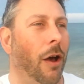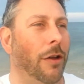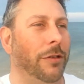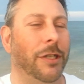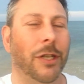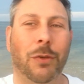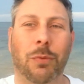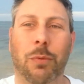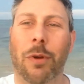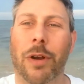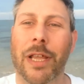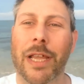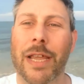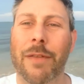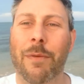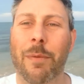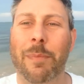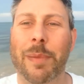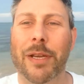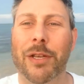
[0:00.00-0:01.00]
I just want to
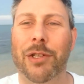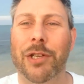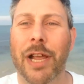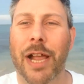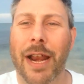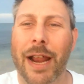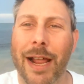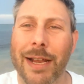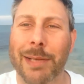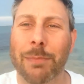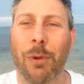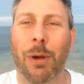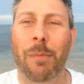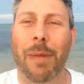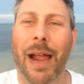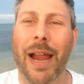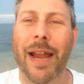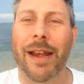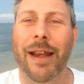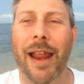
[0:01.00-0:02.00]
give a big shout out to my
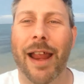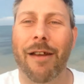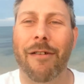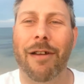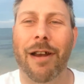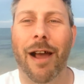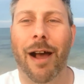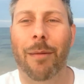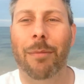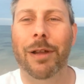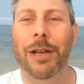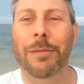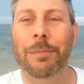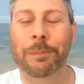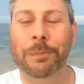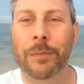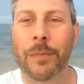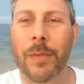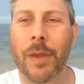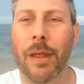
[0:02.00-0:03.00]
mate, Eryn Hubbard,
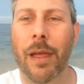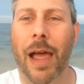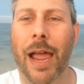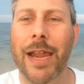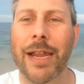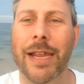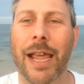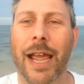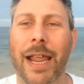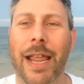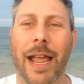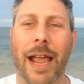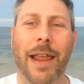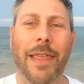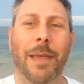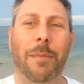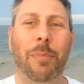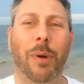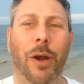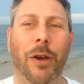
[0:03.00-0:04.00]

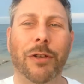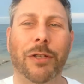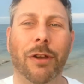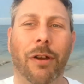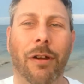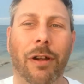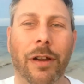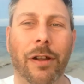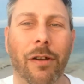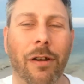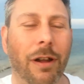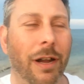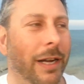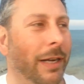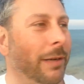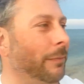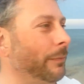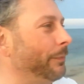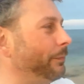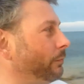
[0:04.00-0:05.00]
aka the Bowtie Guy.